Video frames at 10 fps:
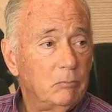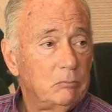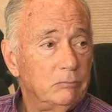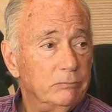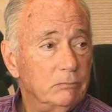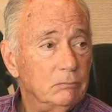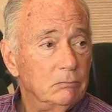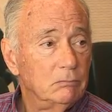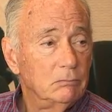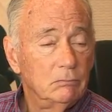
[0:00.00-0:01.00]

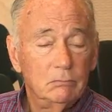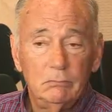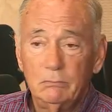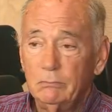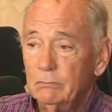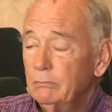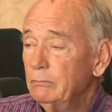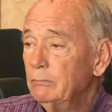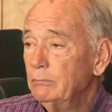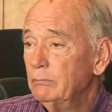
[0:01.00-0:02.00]

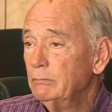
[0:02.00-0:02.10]
No one is speaking in this clip.